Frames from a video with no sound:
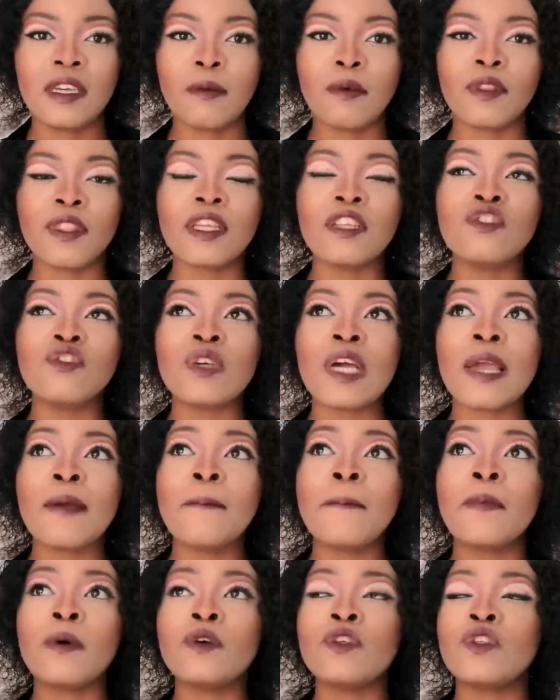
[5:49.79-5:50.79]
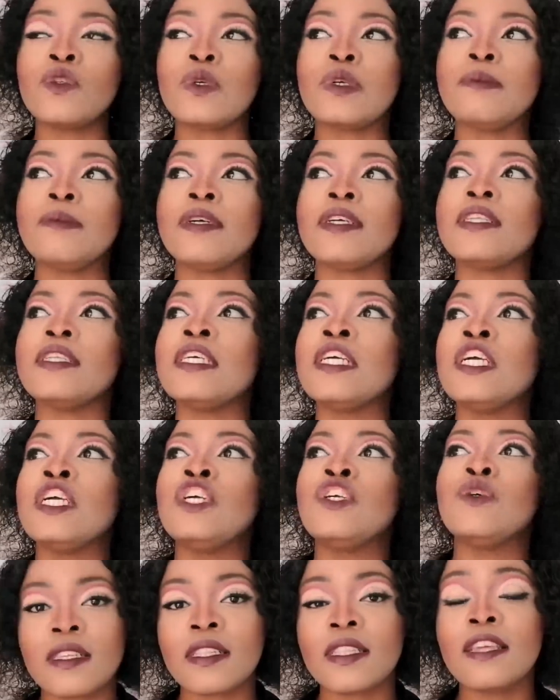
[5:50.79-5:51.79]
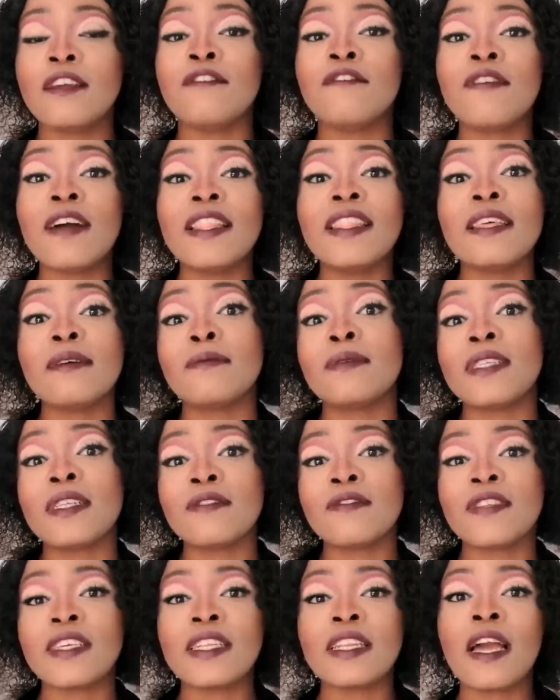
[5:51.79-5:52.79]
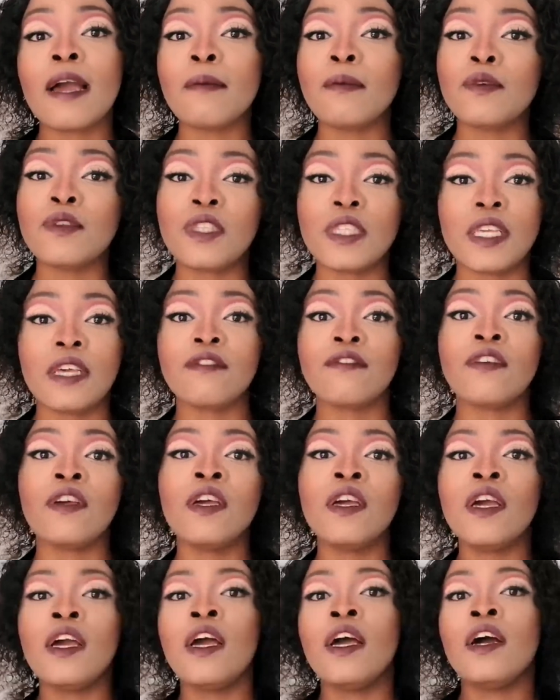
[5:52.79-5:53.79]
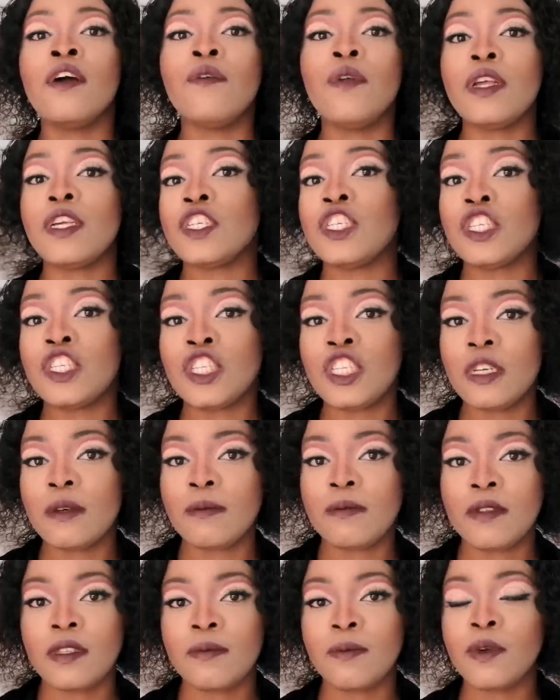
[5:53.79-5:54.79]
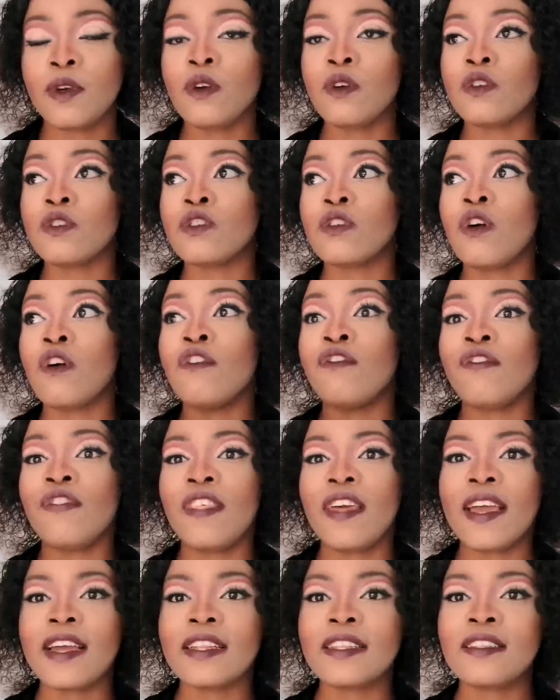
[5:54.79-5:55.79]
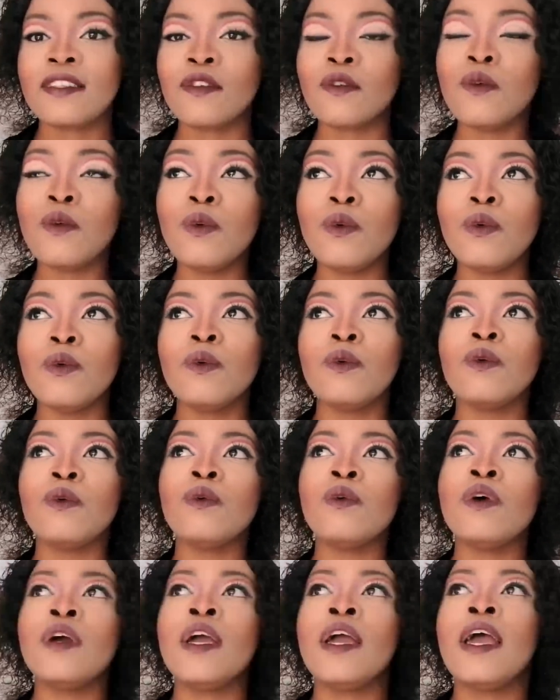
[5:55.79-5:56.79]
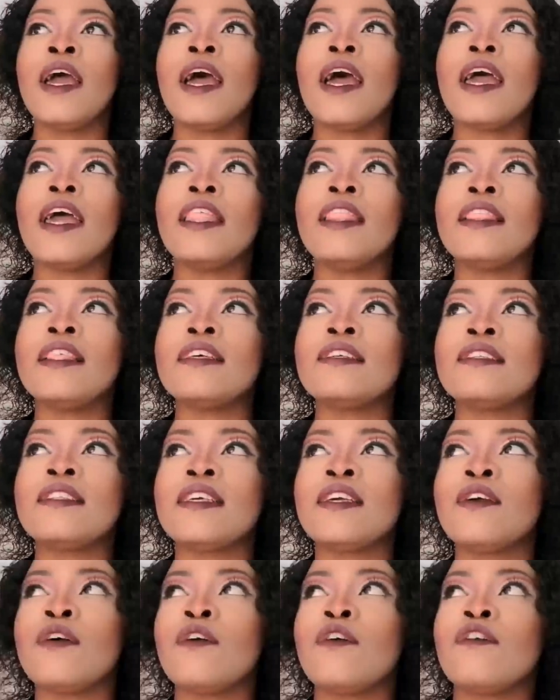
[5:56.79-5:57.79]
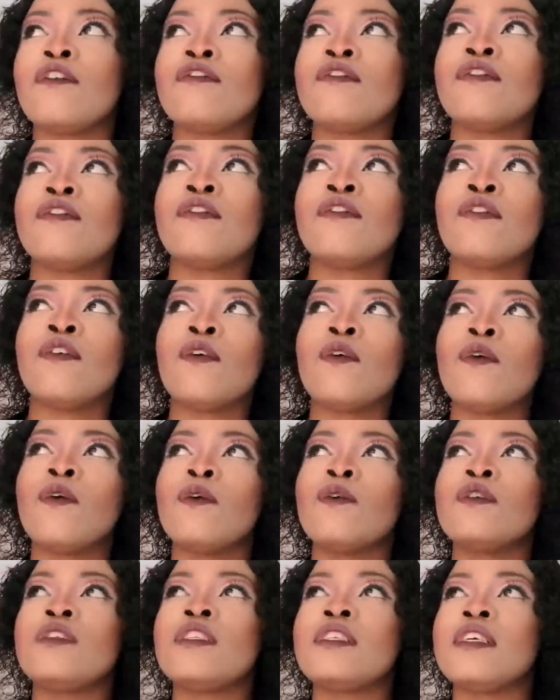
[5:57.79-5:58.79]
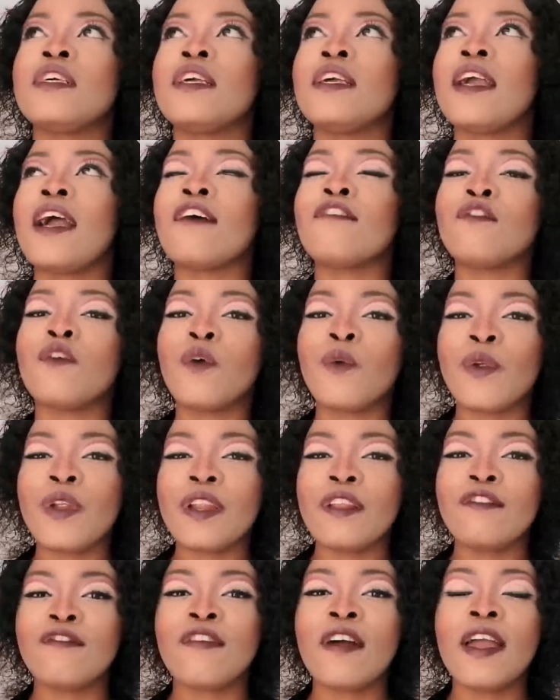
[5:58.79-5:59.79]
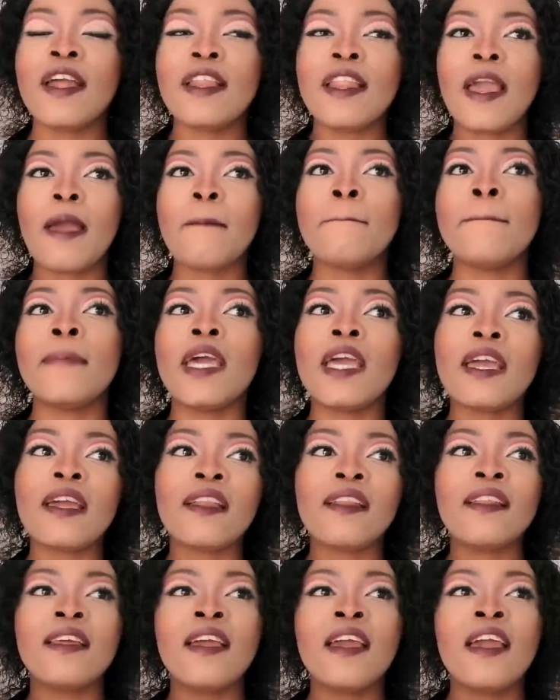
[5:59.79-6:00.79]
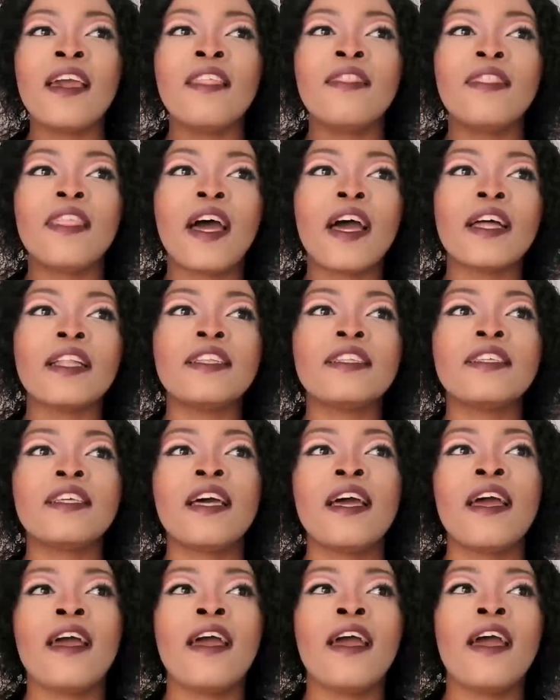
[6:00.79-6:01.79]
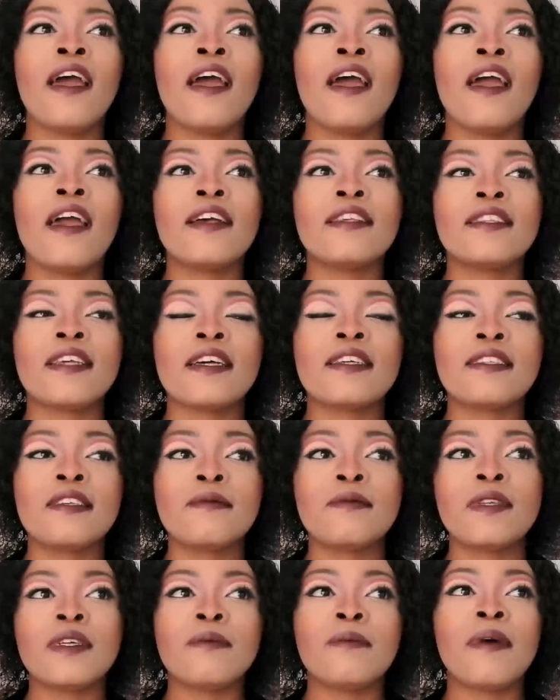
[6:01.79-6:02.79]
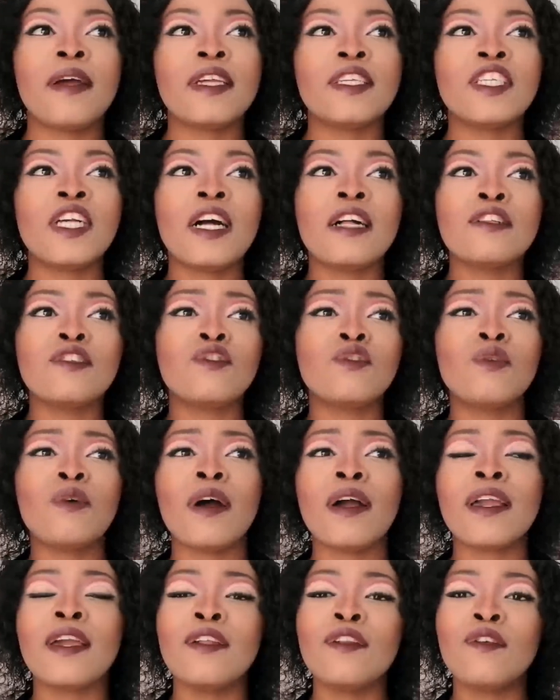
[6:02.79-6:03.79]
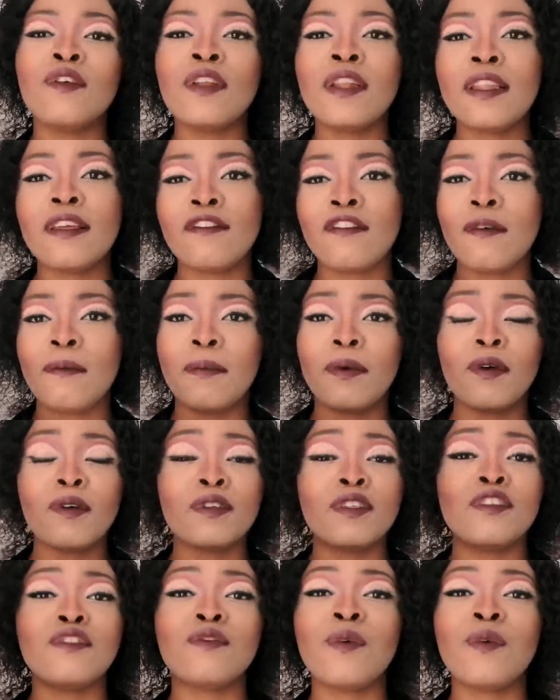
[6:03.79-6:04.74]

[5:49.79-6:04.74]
Well, that's why most women, they find themselves in abusive relationships because of that. Oh, and this thing of, oh, I've already found a man that has accepted my child, so I cannot leave him because